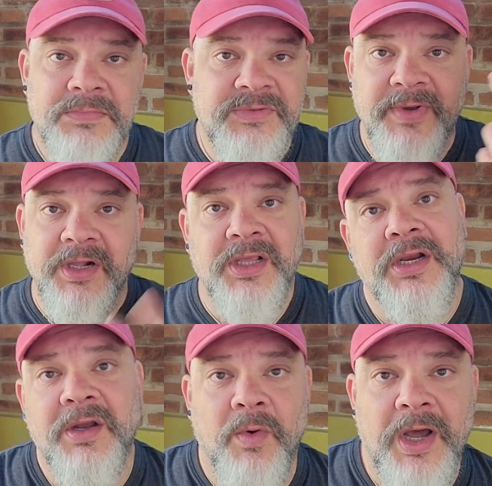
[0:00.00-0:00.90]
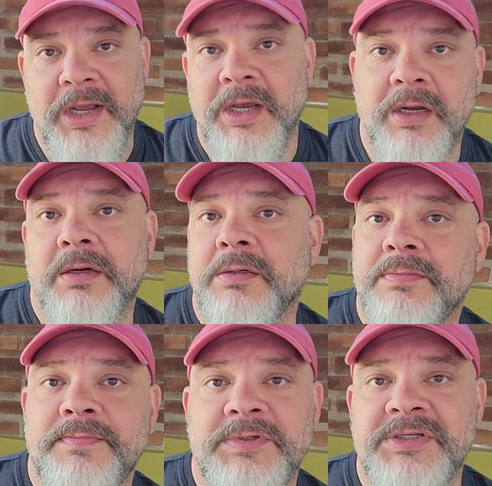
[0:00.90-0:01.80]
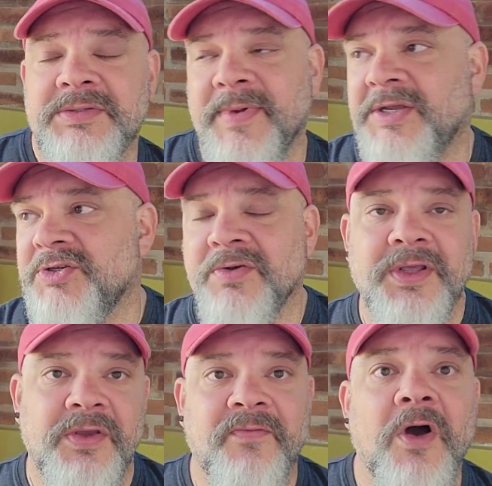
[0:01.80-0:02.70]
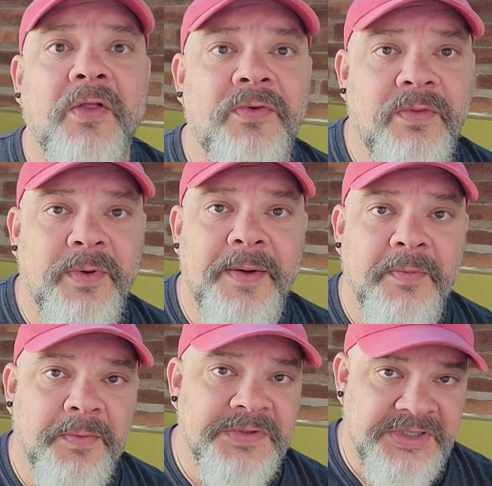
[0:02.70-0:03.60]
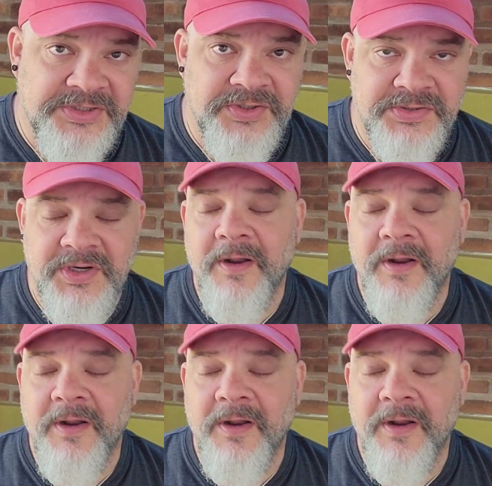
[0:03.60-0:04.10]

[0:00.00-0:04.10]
smuggling an iguana, or just make sure that you've gone through the proper procedures.